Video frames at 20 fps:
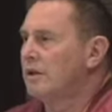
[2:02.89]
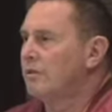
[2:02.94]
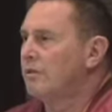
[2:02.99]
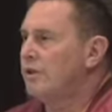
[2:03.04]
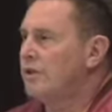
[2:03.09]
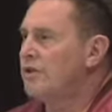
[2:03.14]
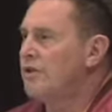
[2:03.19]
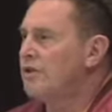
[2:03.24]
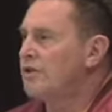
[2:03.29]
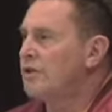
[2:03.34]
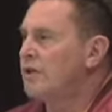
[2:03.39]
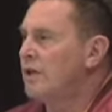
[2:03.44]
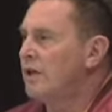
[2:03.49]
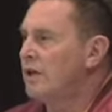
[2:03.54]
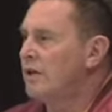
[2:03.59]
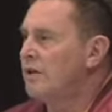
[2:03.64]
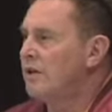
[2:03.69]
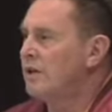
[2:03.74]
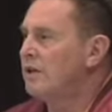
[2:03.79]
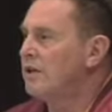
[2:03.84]
which is
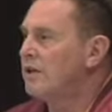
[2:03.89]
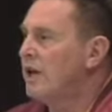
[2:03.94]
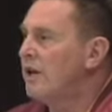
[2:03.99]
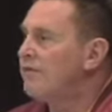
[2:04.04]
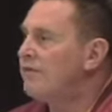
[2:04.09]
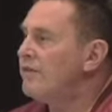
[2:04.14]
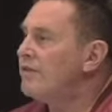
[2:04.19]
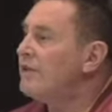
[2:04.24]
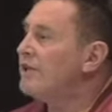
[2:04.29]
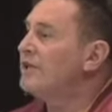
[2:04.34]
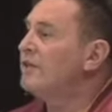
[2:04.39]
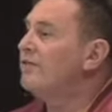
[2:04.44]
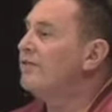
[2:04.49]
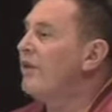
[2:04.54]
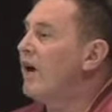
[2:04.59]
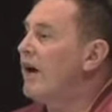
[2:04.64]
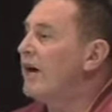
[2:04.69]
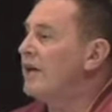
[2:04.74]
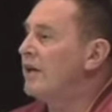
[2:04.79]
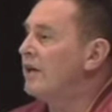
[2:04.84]
the love of the
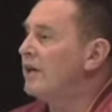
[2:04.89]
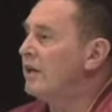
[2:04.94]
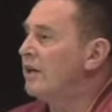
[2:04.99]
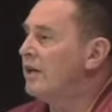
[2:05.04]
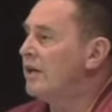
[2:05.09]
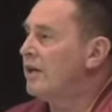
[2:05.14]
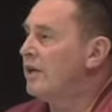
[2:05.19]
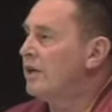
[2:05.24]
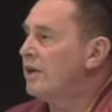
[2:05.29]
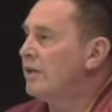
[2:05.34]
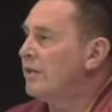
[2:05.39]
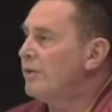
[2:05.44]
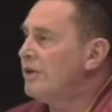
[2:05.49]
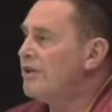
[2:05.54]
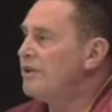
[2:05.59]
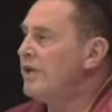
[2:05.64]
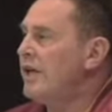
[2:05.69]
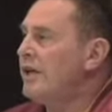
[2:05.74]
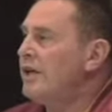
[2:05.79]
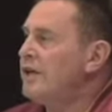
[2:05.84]
divine.
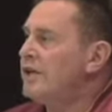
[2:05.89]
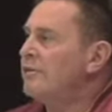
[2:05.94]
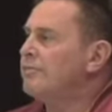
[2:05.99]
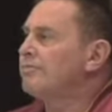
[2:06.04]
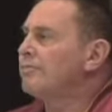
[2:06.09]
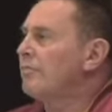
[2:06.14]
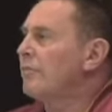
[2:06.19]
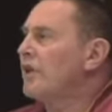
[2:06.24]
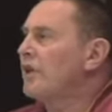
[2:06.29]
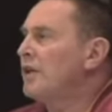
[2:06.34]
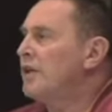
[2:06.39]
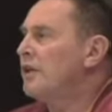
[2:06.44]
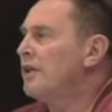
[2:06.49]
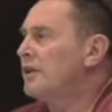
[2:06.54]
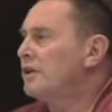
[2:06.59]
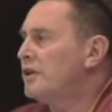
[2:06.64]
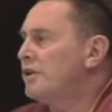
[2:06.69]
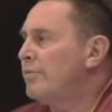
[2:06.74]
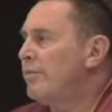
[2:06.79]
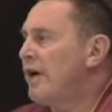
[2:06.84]
We say in
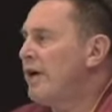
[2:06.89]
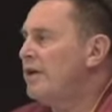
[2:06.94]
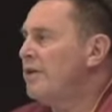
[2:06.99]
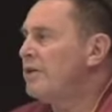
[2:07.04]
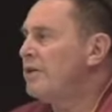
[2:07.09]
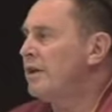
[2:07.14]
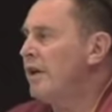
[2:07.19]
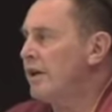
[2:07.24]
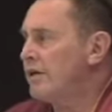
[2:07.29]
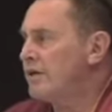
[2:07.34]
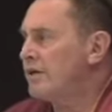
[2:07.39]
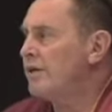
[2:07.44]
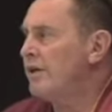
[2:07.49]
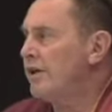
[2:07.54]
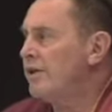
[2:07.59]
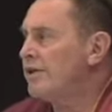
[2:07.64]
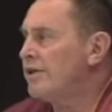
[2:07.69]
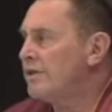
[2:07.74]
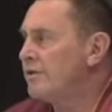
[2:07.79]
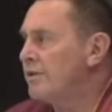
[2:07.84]
the Tibetan
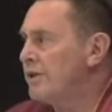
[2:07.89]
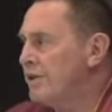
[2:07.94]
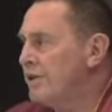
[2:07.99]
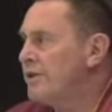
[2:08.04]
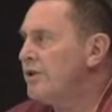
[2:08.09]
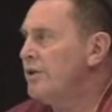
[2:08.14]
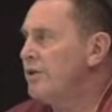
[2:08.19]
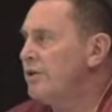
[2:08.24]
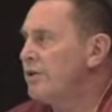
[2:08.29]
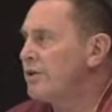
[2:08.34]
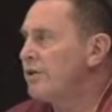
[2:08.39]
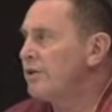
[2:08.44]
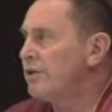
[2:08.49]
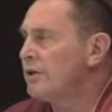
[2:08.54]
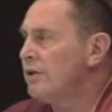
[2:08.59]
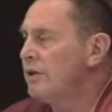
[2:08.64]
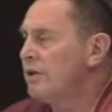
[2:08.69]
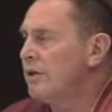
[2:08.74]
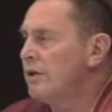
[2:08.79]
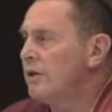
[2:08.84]
esoteric traditions,
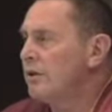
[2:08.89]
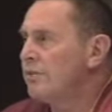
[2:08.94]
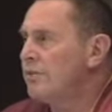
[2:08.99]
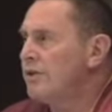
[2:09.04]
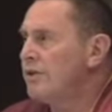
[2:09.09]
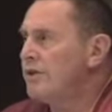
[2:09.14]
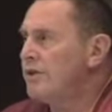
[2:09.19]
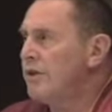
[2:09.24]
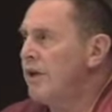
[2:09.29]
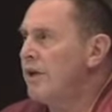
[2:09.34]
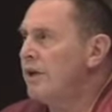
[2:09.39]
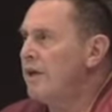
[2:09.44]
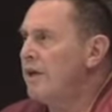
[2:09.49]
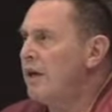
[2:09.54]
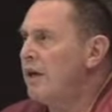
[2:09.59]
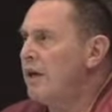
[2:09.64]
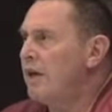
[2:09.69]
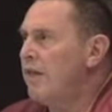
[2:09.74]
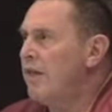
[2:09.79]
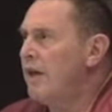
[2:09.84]
we say
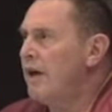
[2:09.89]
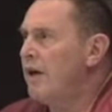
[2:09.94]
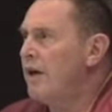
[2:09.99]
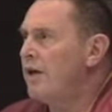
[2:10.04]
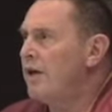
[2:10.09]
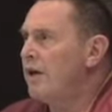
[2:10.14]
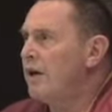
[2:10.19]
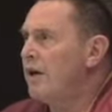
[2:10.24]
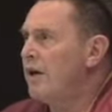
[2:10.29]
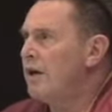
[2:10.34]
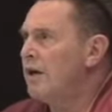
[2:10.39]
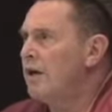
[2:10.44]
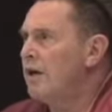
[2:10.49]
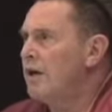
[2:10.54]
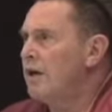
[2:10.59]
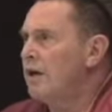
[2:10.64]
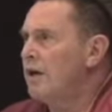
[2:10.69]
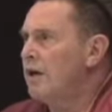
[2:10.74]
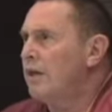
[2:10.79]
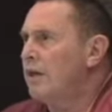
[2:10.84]
that
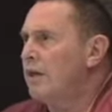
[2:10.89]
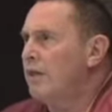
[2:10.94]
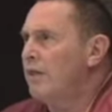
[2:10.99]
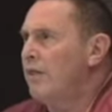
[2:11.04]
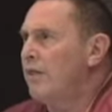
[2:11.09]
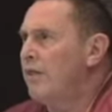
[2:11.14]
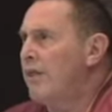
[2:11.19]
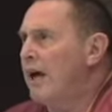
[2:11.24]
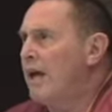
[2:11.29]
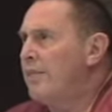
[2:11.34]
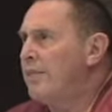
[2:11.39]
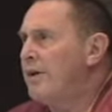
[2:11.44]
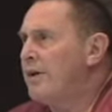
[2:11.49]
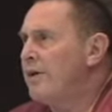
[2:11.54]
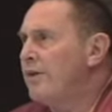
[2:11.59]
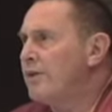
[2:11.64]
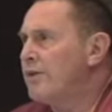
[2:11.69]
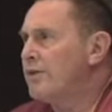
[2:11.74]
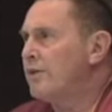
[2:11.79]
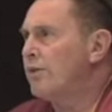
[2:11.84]

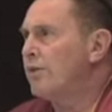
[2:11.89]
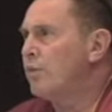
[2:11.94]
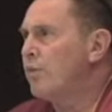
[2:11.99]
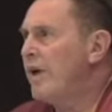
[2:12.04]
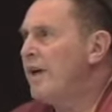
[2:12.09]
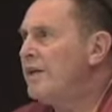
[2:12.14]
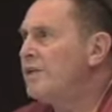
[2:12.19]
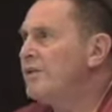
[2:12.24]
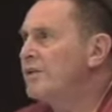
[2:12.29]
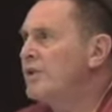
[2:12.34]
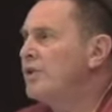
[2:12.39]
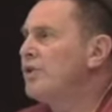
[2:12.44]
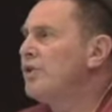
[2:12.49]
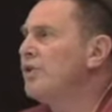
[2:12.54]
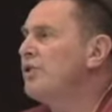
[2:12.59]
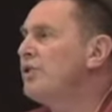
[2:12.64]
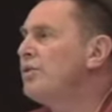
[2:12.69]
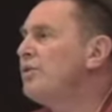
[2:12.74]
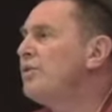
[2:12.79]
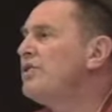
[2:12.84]
there is a way to
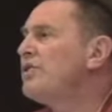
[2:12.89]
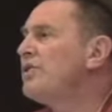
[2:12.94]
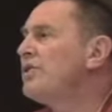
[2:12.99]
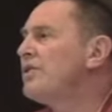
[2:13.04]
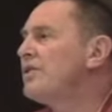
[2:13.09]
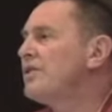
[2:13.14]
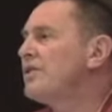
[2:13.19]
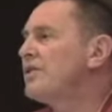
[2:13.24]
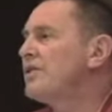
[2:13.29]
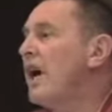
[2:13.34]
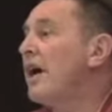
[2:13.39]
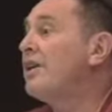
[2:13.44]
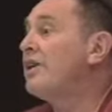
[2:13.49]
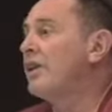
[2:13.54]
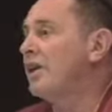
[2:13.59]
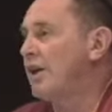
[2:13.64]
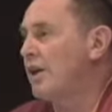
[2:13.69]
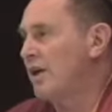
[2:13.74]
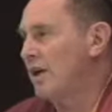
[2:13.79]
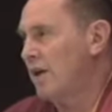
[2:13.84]
use
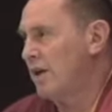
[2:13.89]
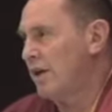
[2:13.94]
desire,